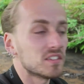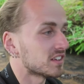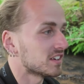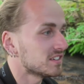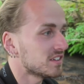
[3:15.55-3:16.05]

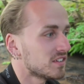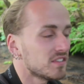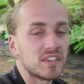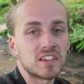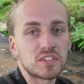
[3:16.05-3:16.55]
so
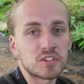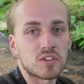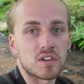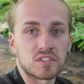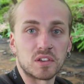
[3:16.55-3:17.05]
fingers
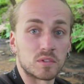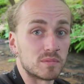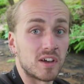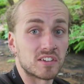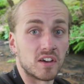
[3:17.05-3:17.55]
crossed it was one
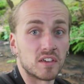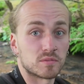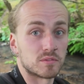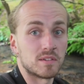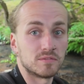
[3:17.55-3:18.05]
of my guys
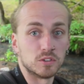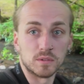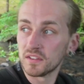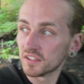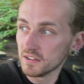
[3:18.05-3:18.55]
from around 4
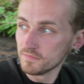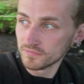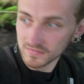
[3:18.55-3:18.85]
weeks ago.